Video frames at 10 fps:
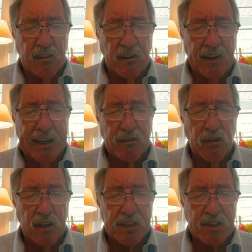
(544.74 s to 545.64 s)
on that
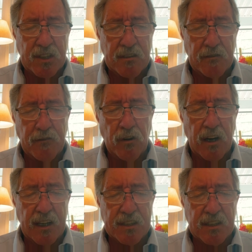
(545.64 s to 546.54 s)
cross for
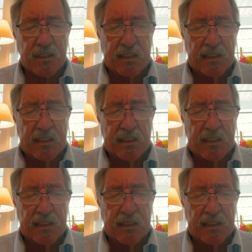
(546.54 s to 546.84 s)
us.